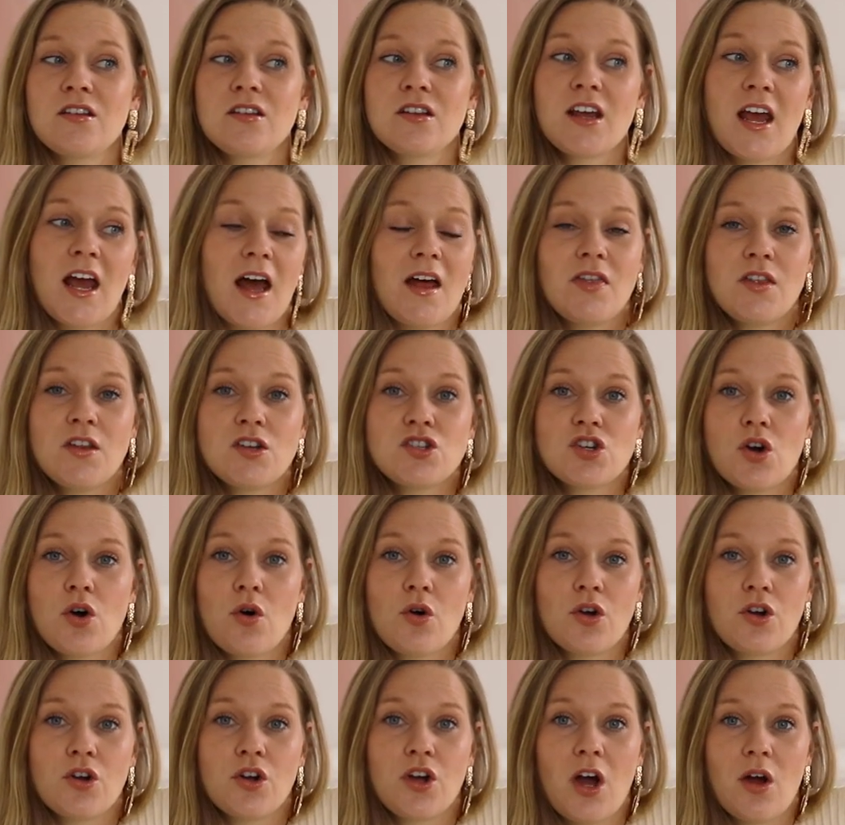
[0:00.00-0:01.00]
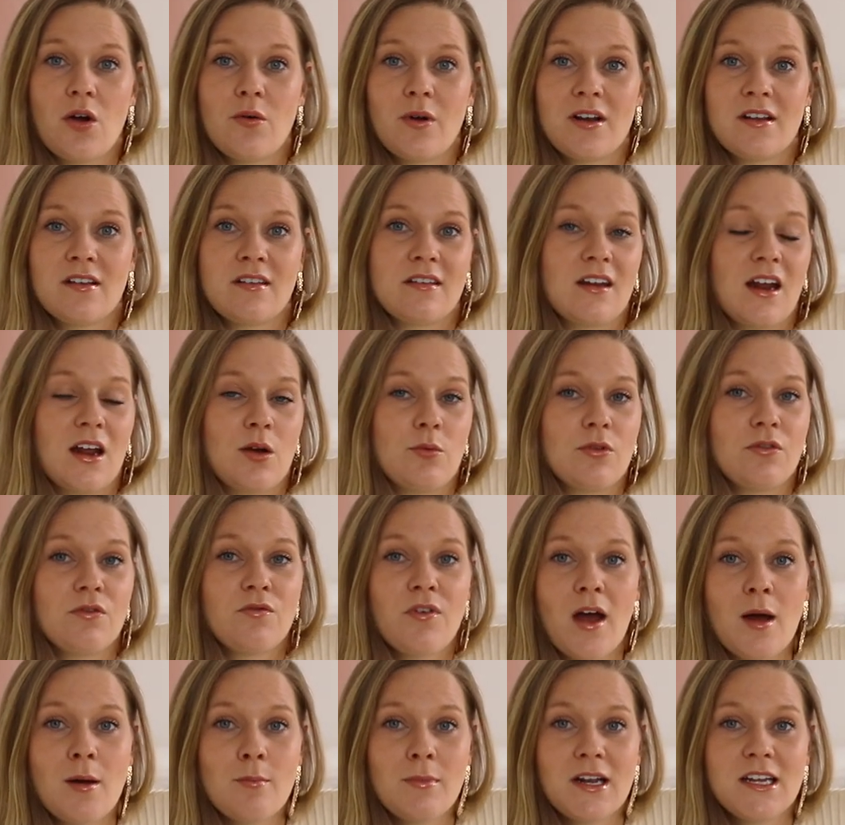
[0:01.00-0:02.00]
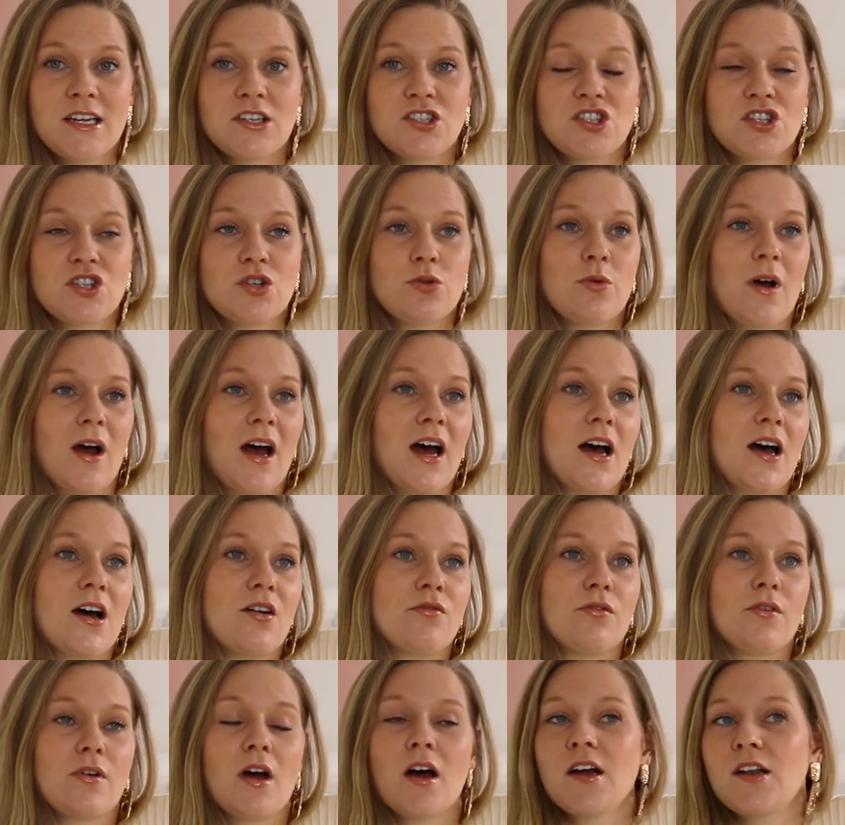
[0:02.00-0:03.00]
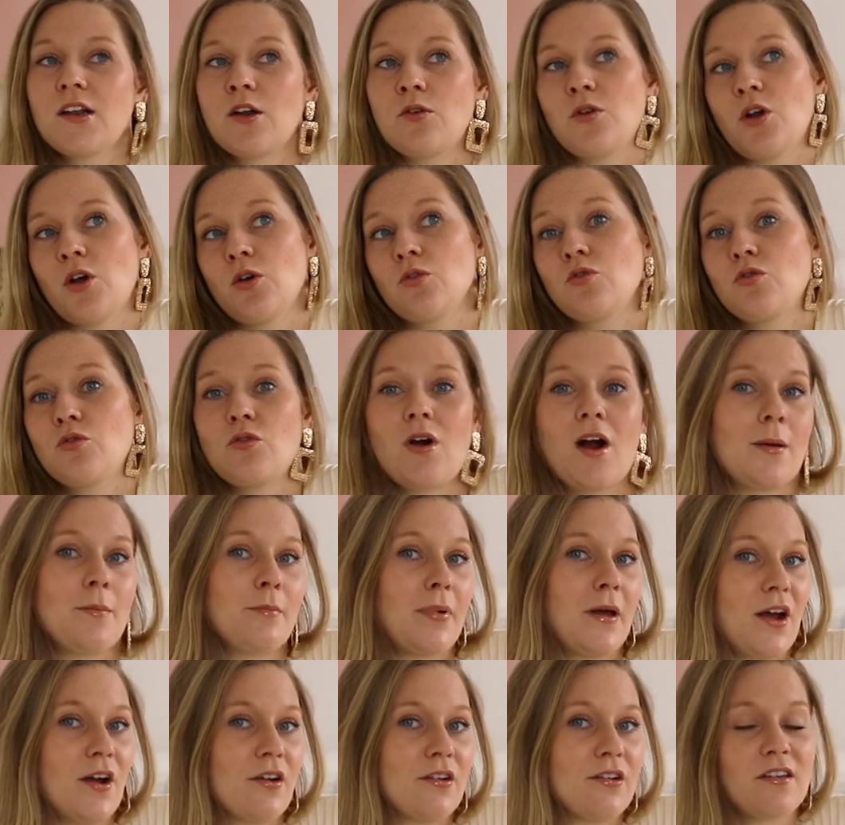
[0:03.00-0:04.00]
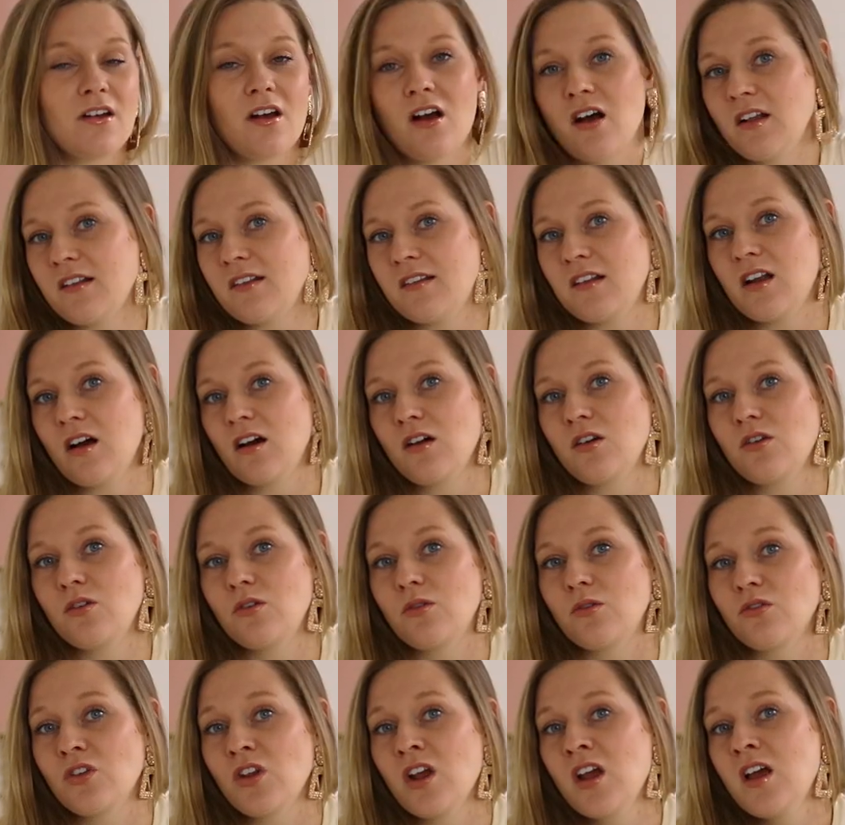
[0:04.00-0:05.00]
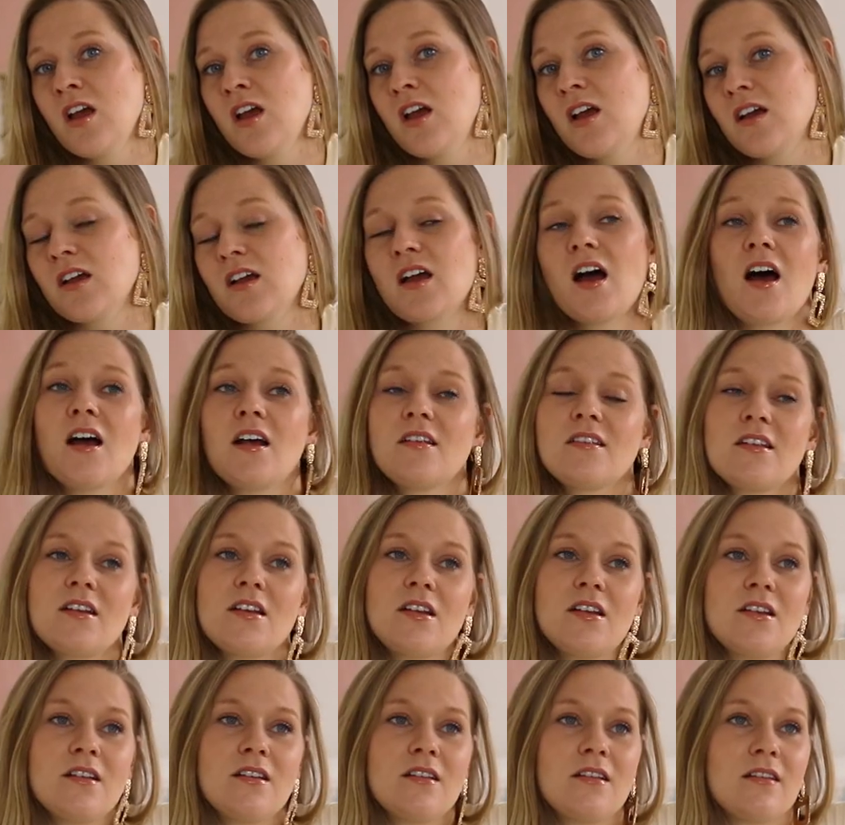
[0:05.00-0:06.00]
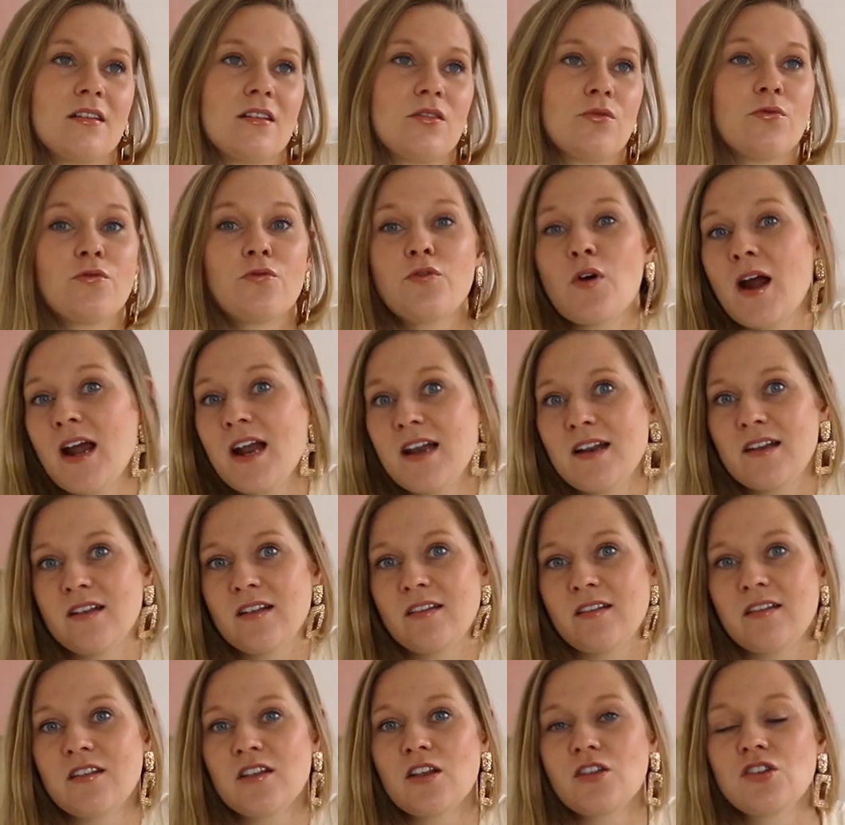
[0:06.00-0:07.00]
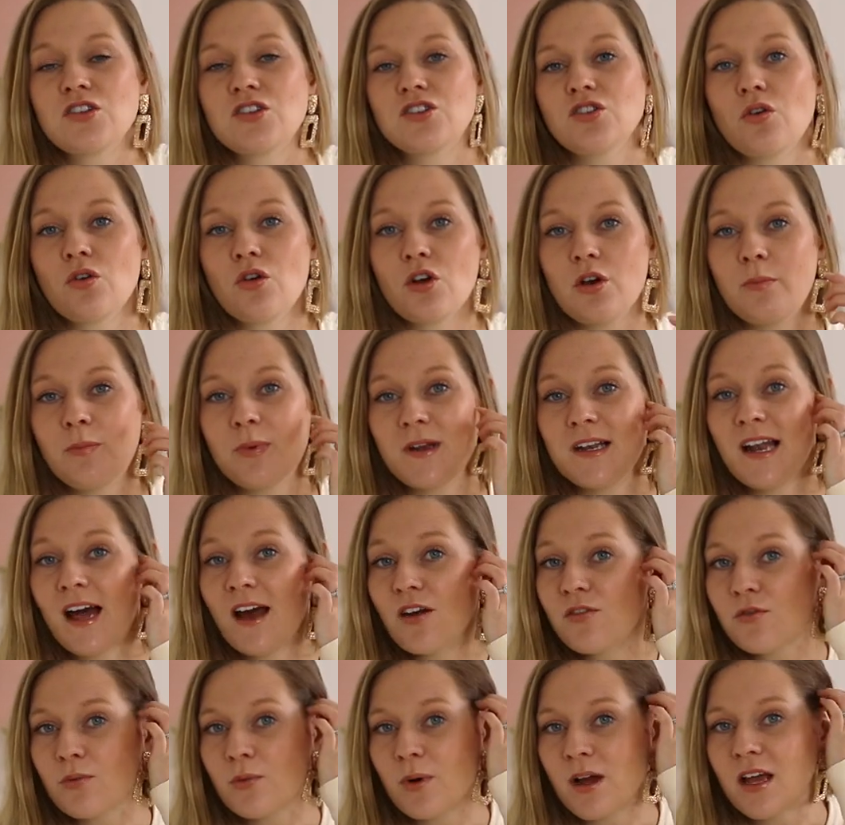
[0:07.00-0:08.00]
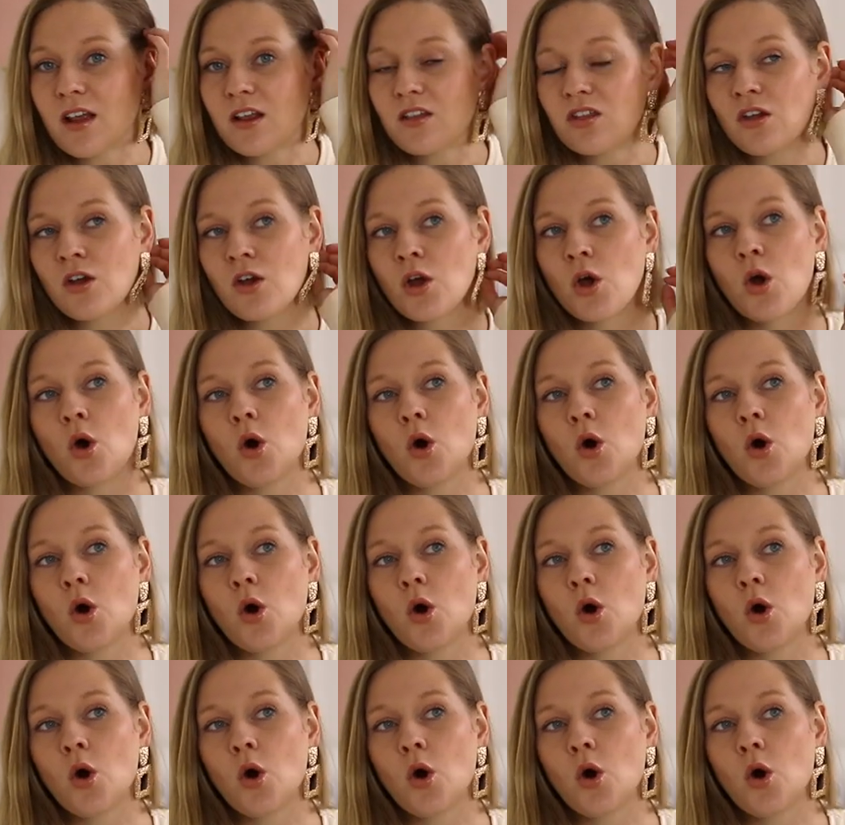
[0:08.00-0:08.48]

Can the dog go and stay with family? Do you have, I don't know, grandparents, aunts and uncles, cousins, friends that the dog could be left with?